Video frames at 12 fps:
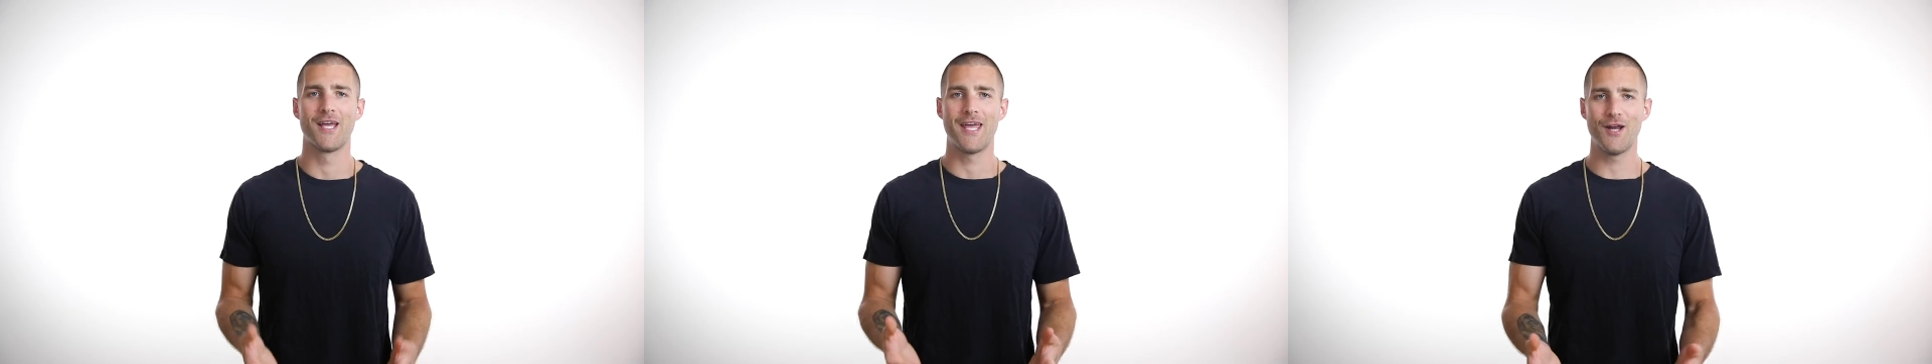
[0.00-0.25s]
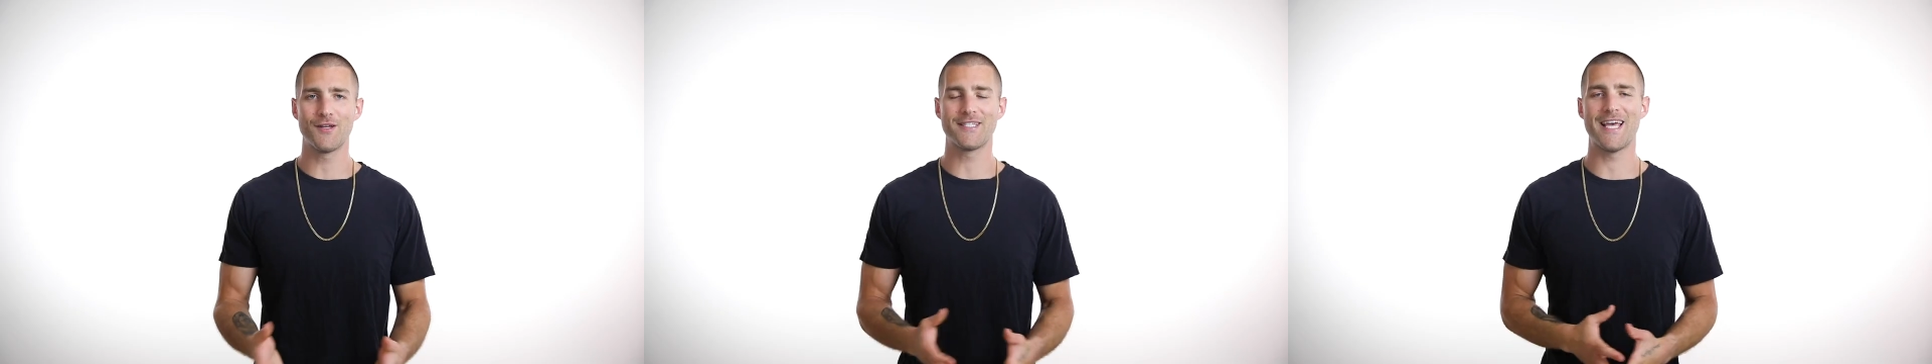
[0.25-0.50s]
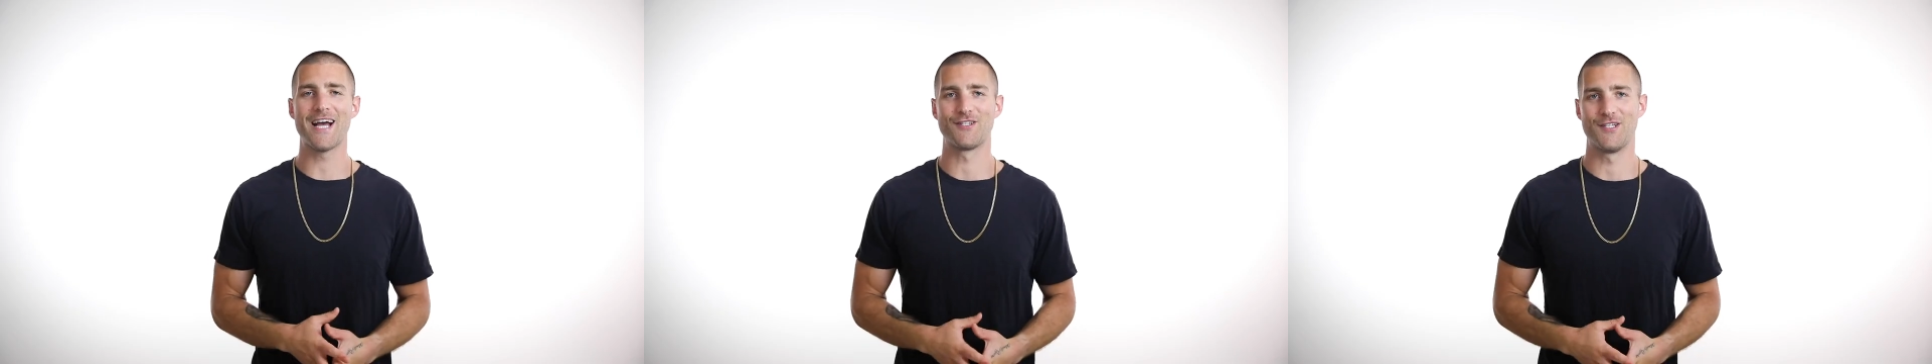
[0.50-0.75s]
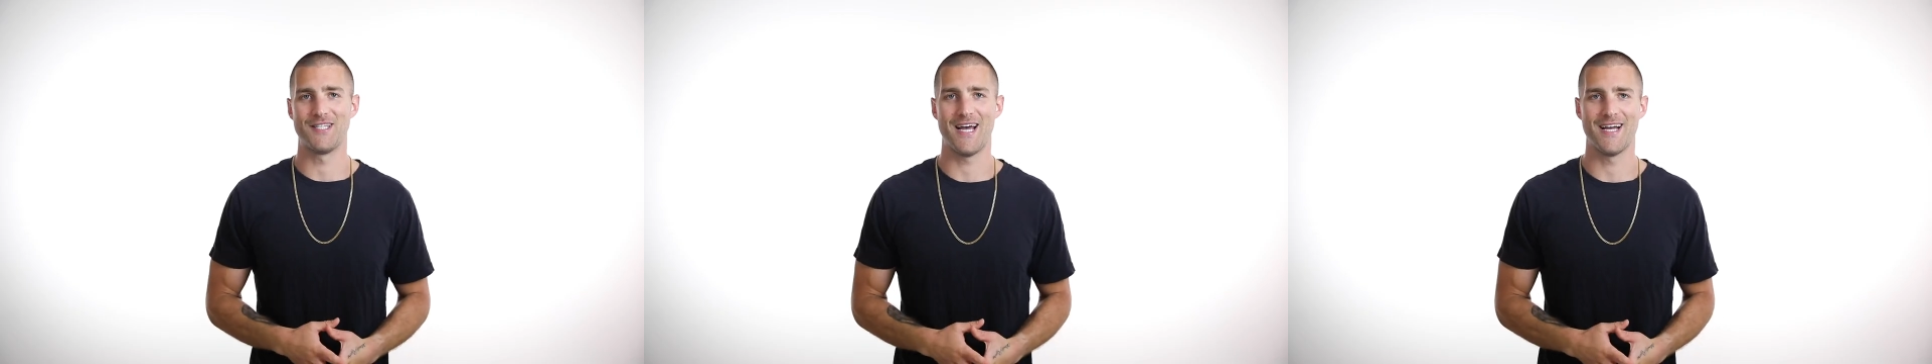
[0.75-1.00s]
Here's the
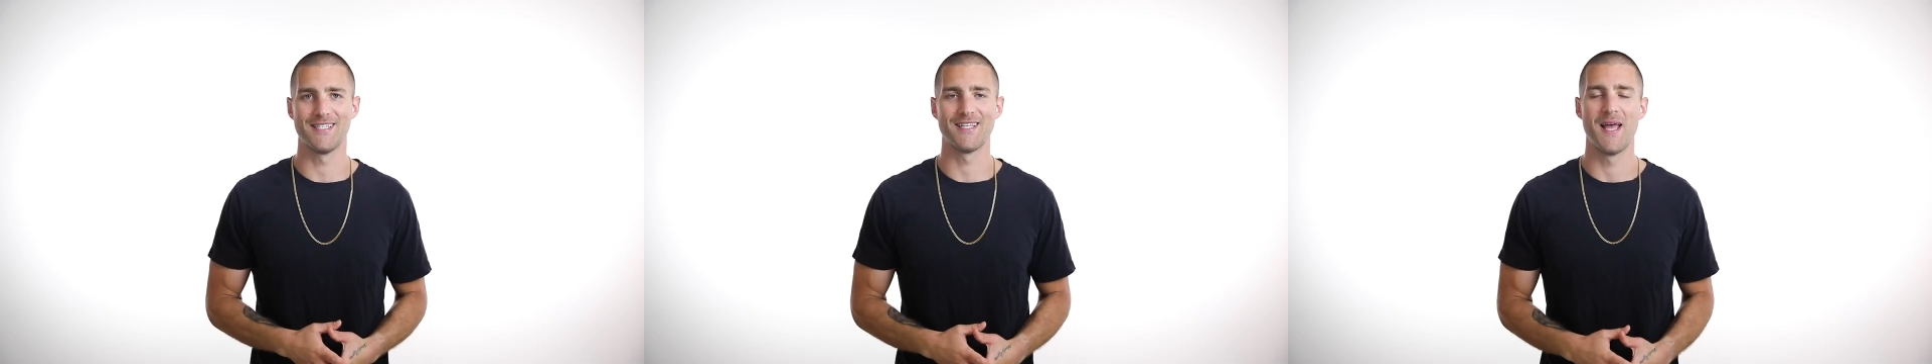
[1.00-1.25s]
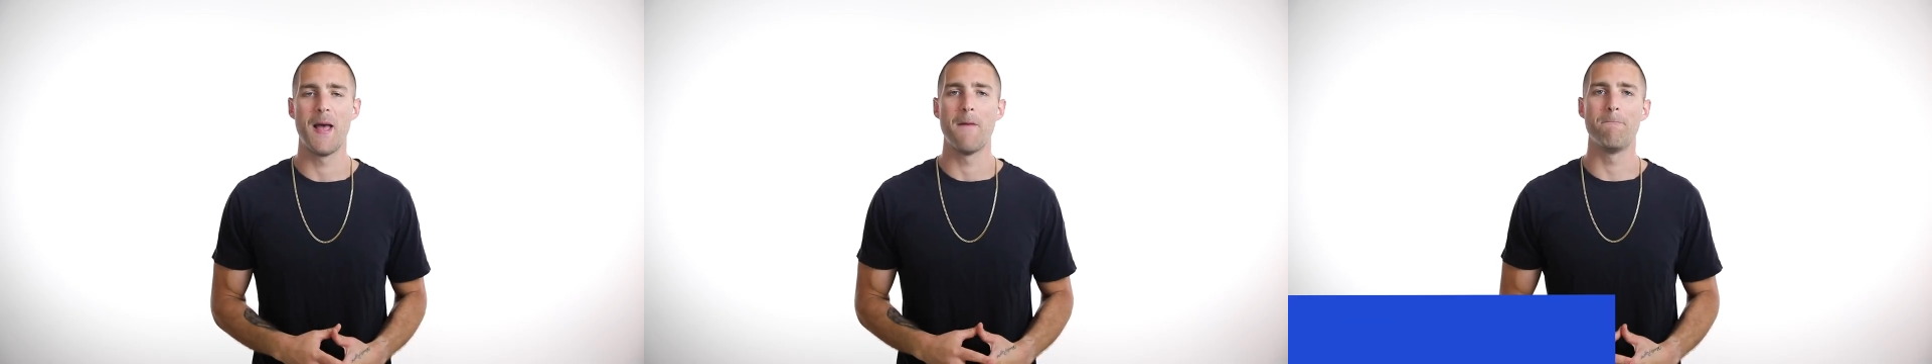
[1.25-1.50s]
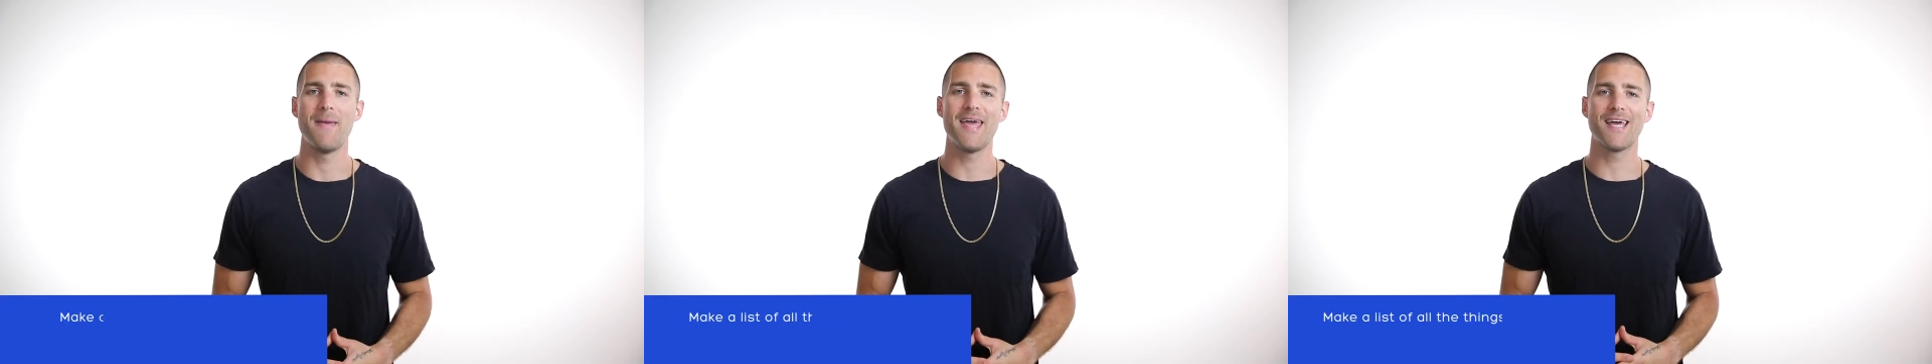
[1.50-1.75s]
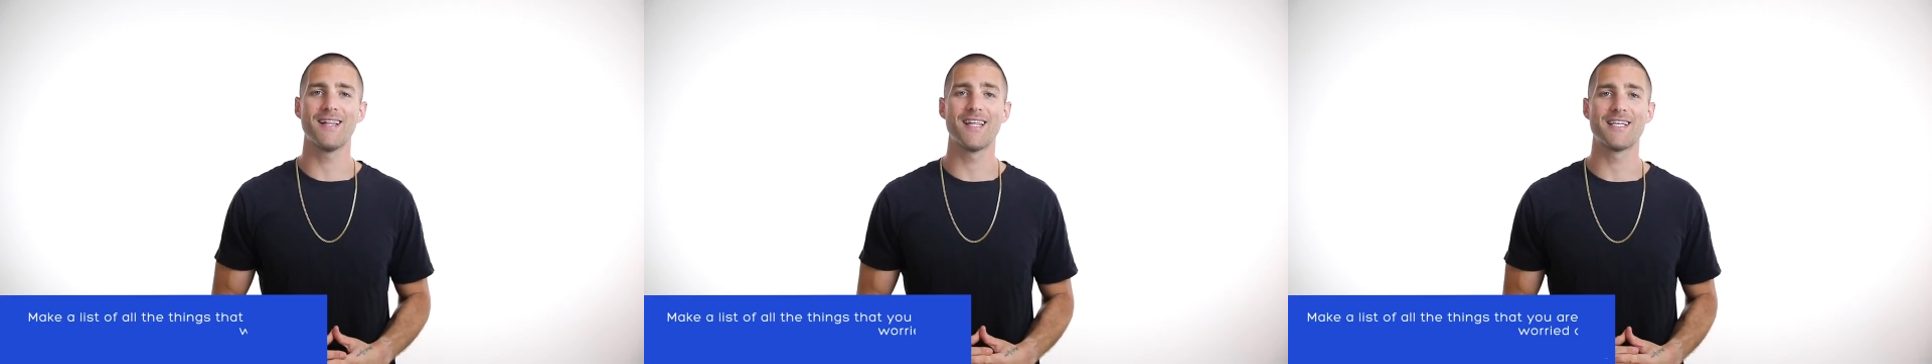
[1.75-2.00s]
exercise.
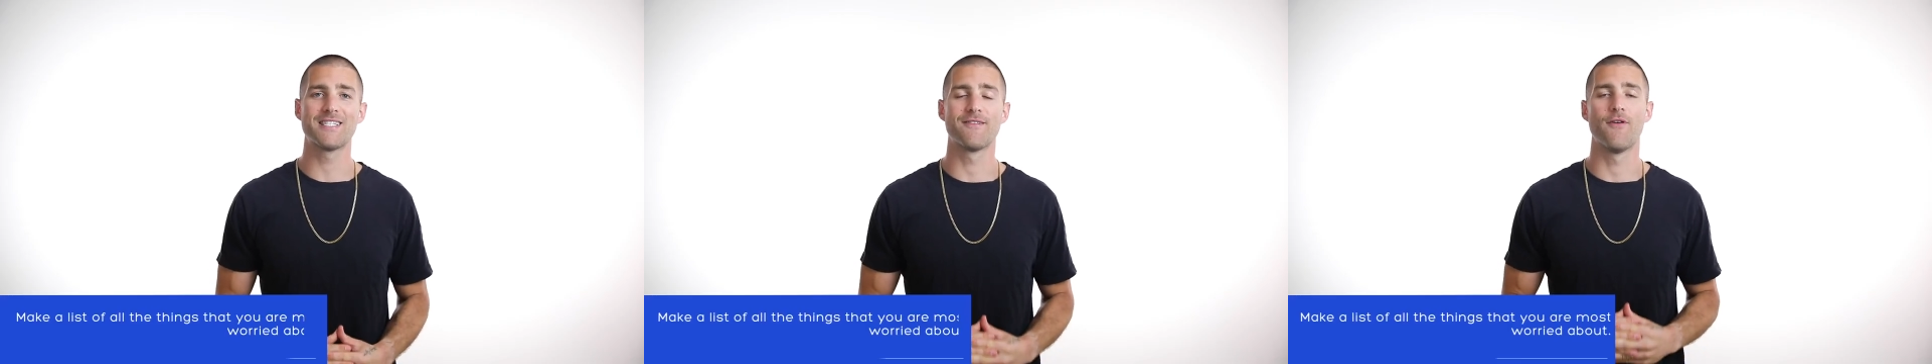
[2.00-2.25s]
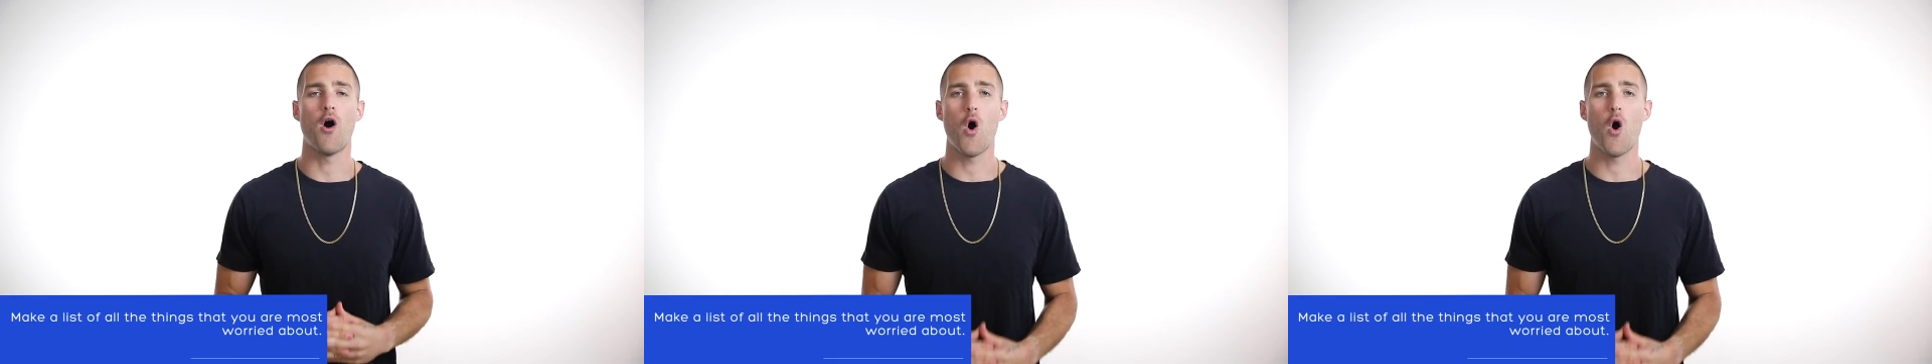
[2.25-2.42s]
Make a list of